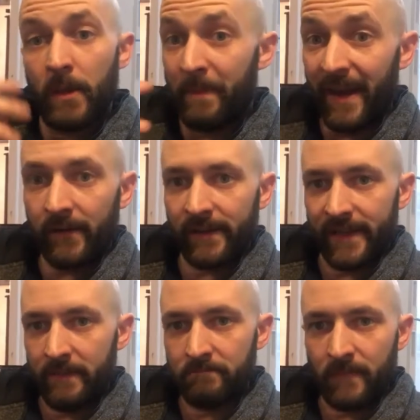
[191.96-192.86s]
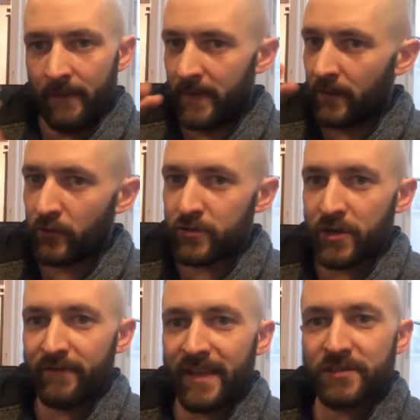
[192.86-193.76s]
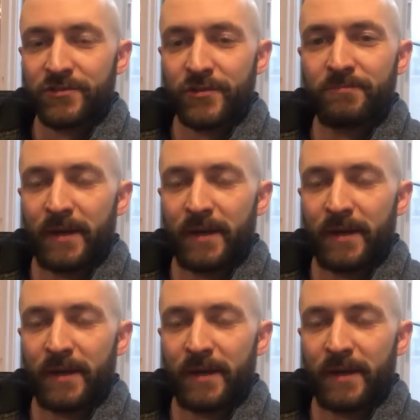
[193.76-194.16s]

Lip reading: Apparently, I'm not too sure if that's true,